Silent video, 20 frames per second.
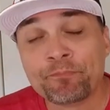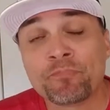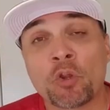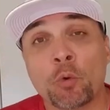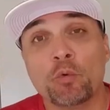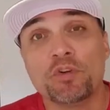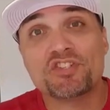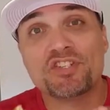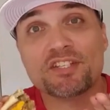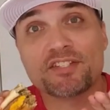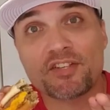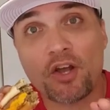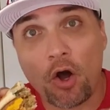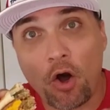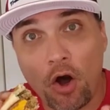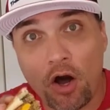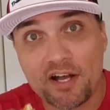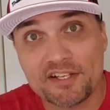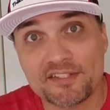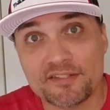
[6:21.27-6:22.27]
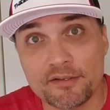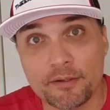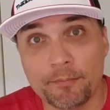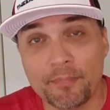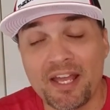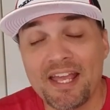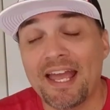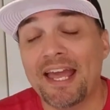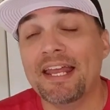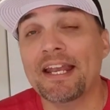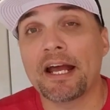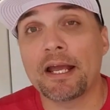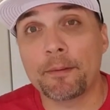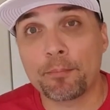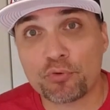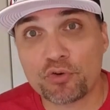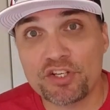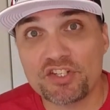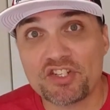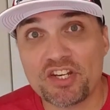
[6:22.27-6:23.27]
which is awesome, and I
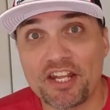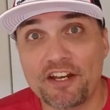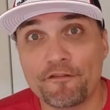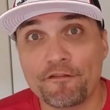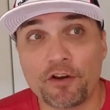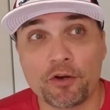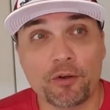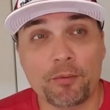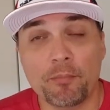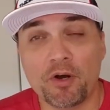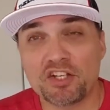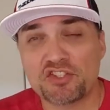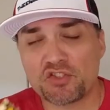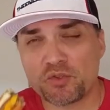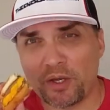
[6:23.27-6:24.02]
appreciate it very much.